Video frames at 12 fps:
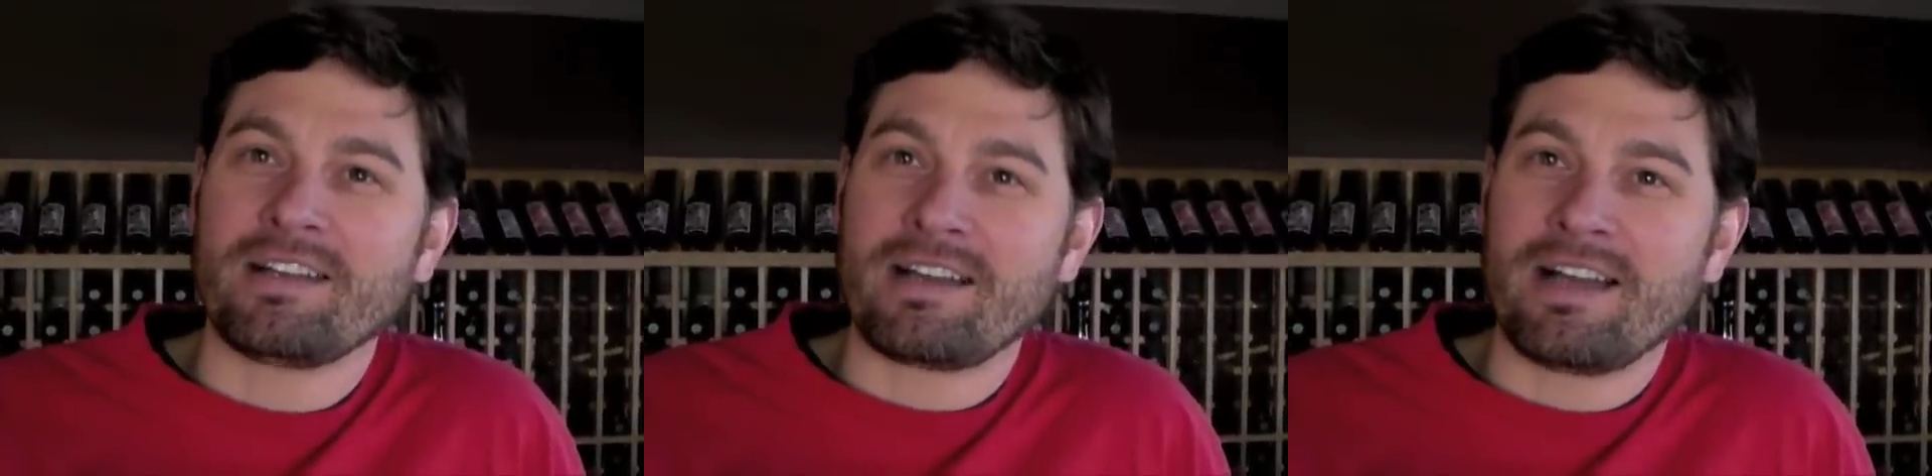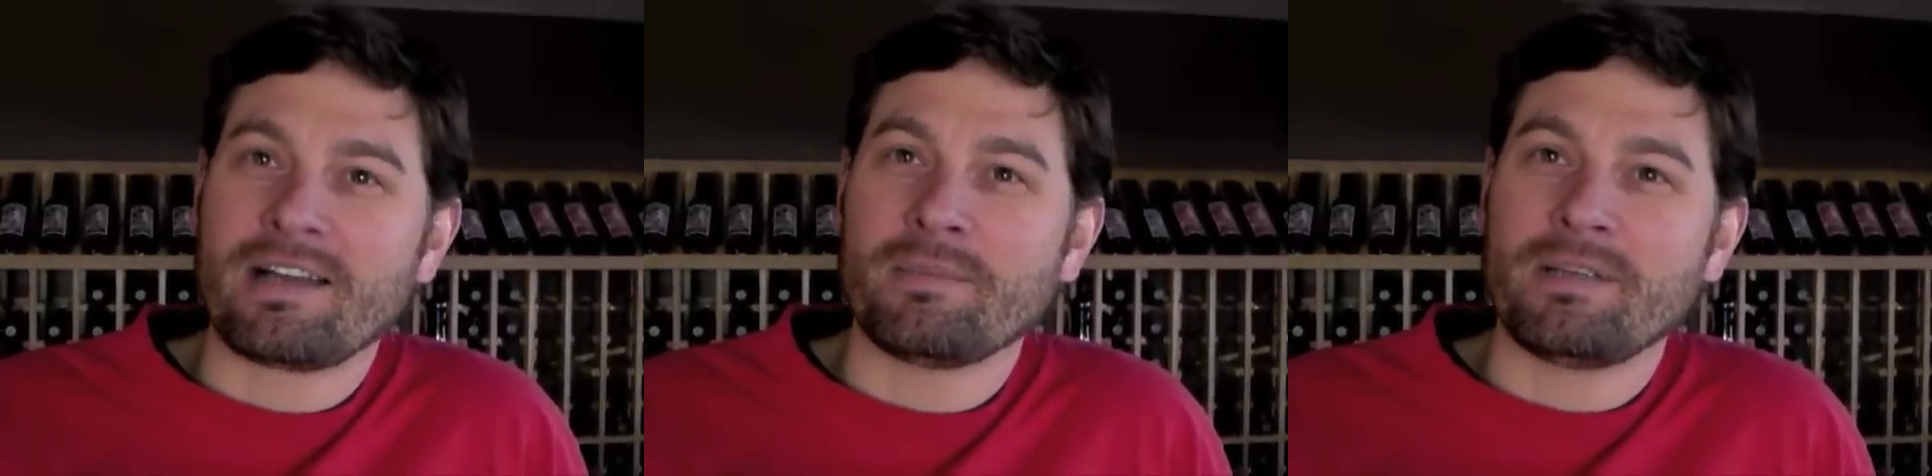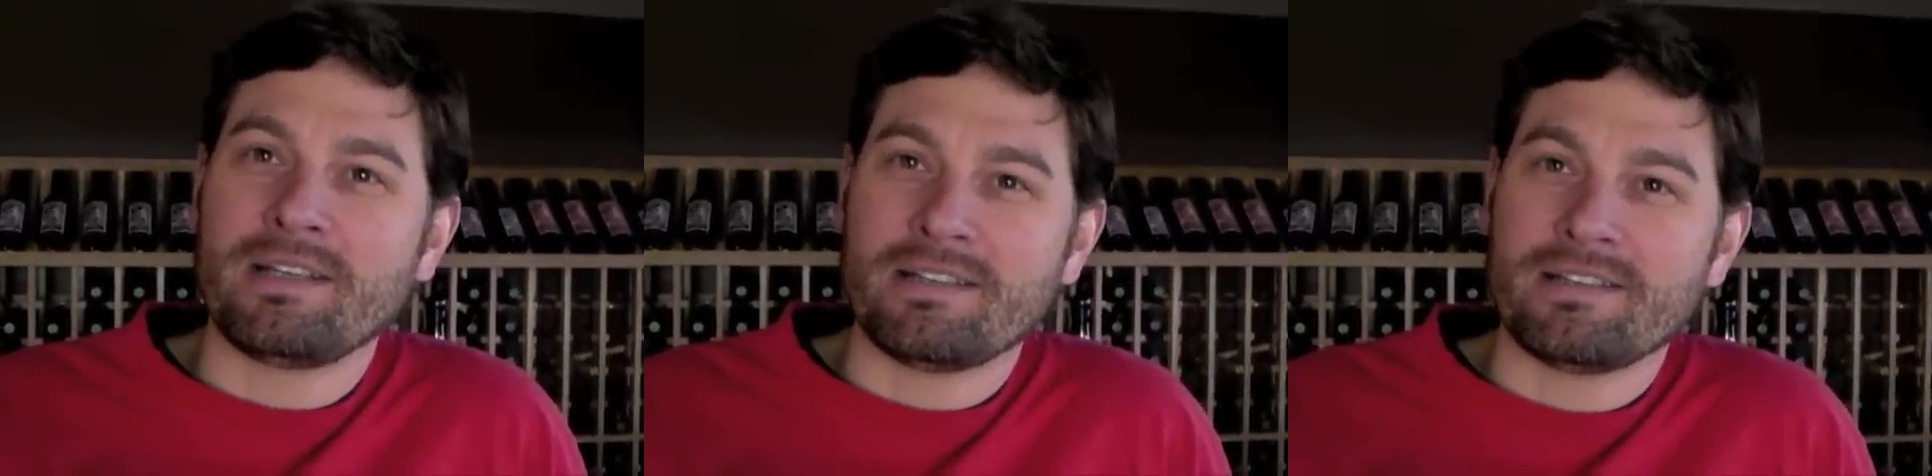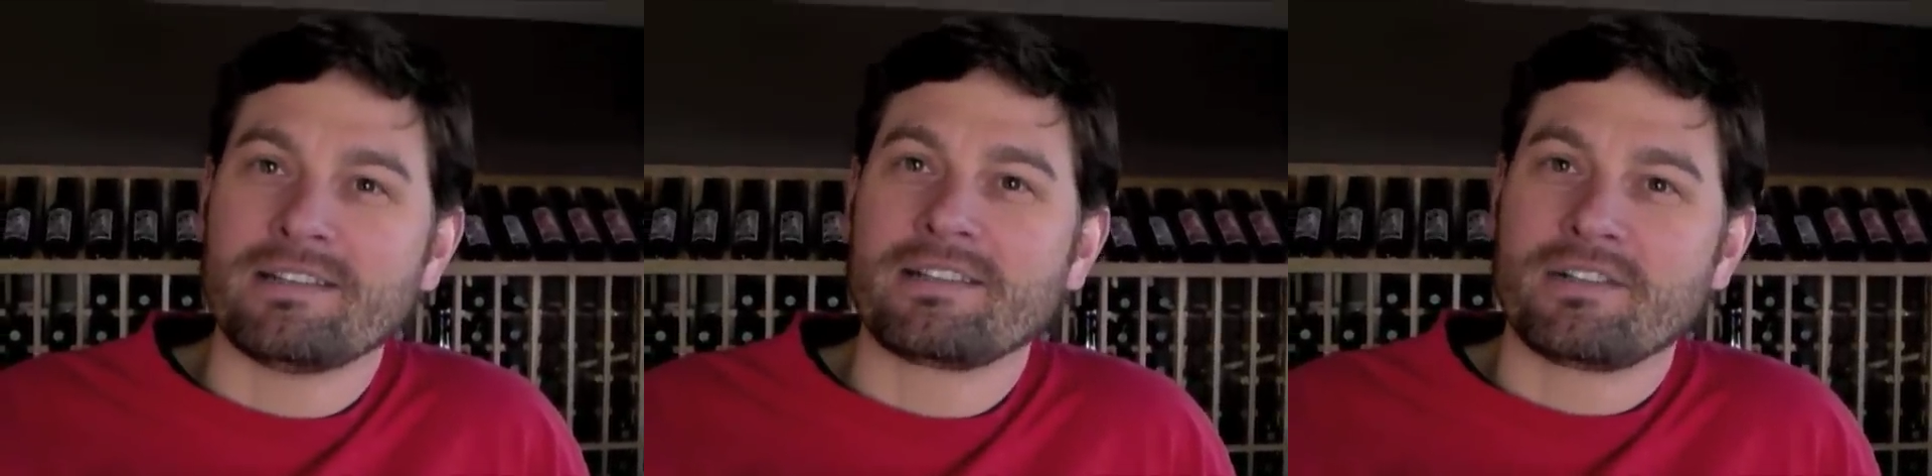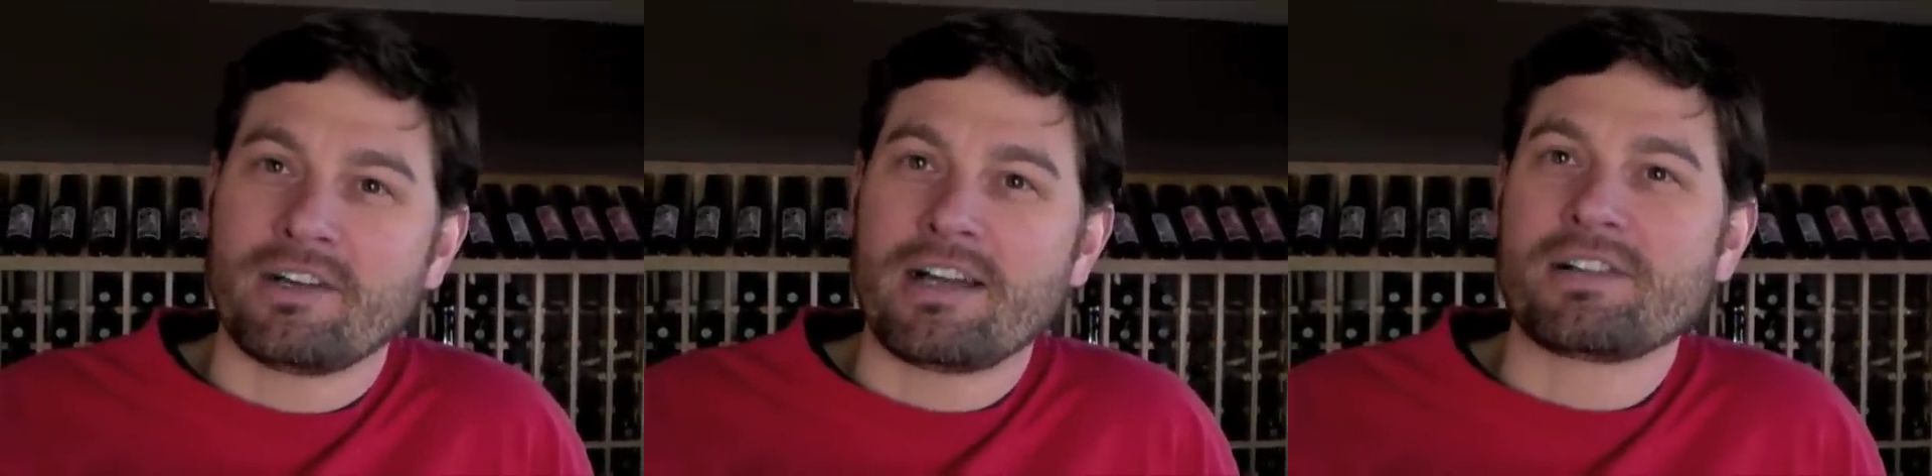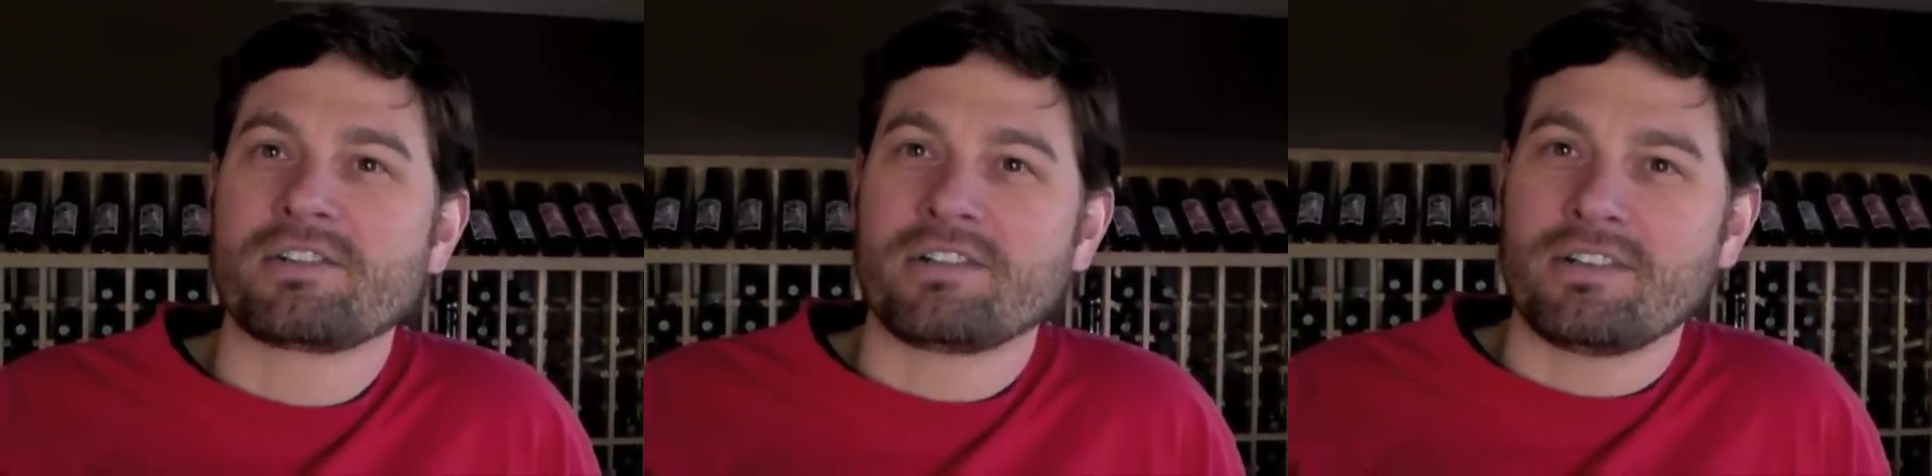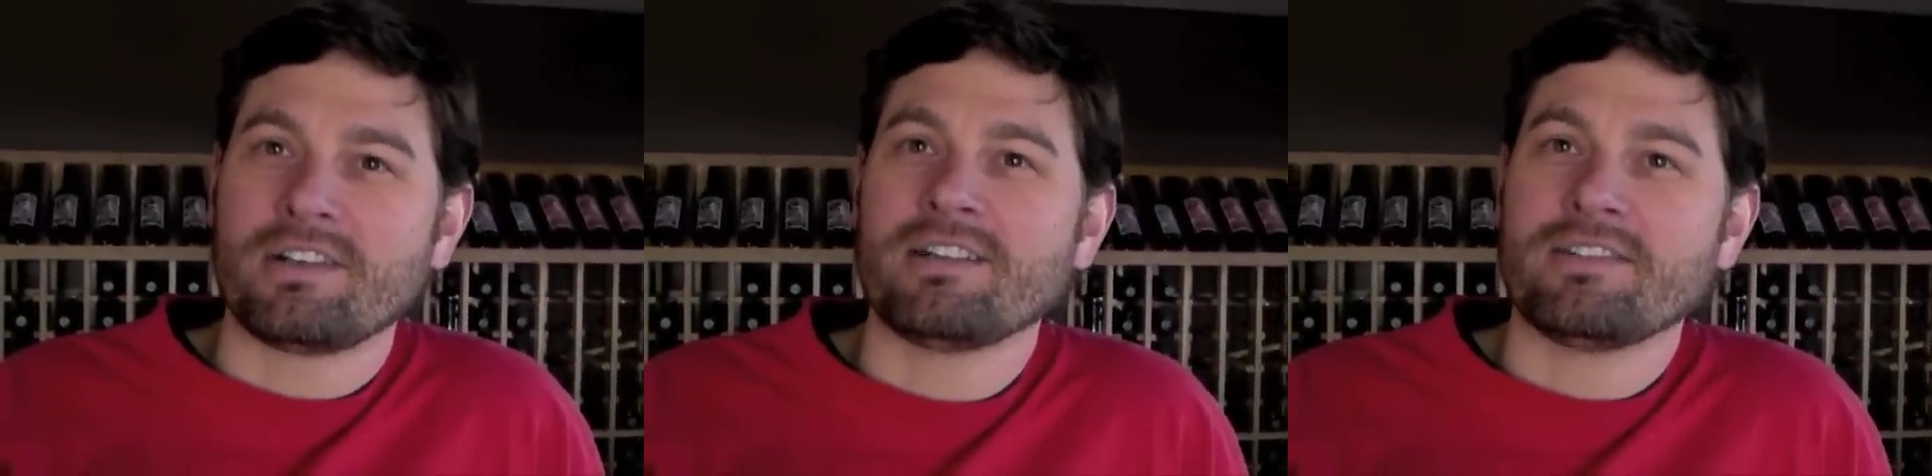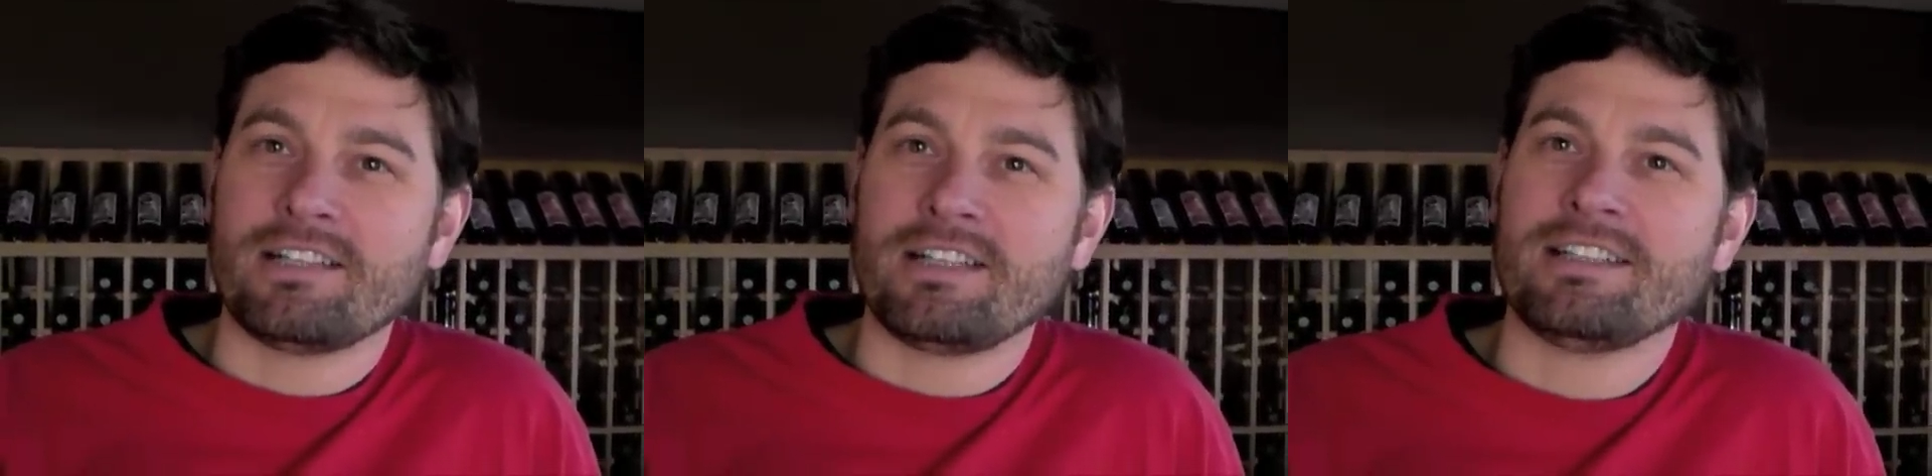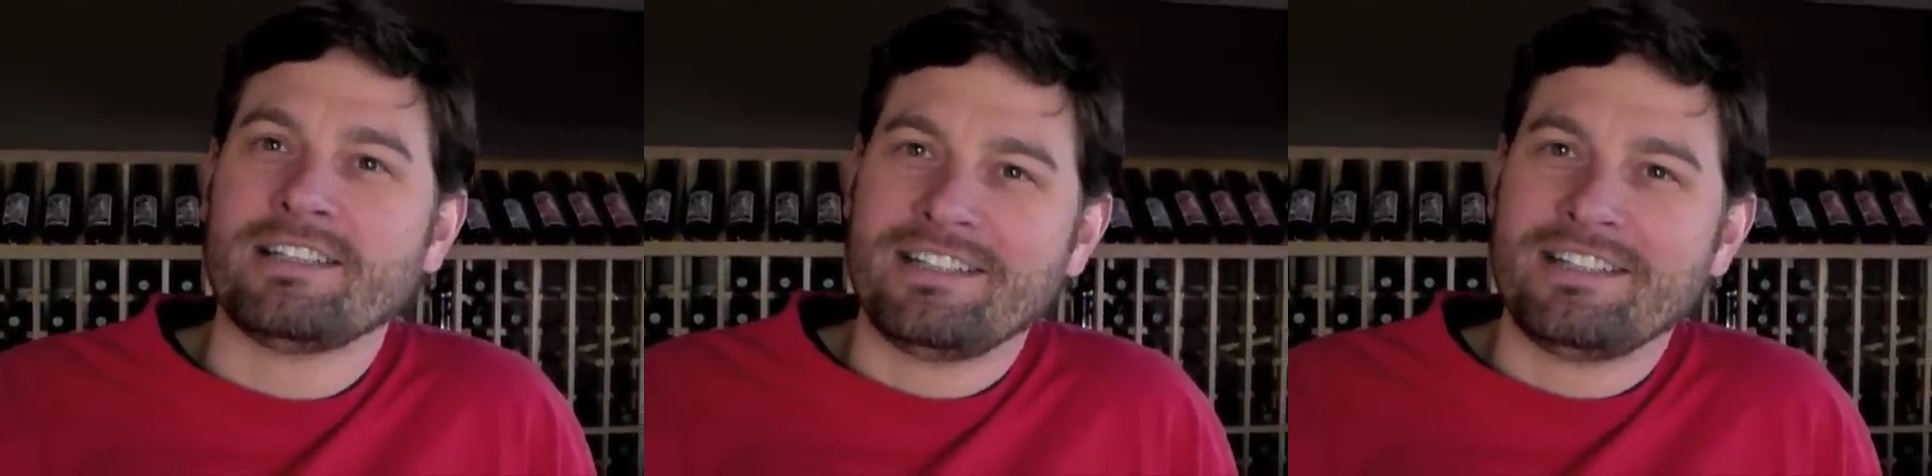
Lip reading: economy and the crash and all that, right?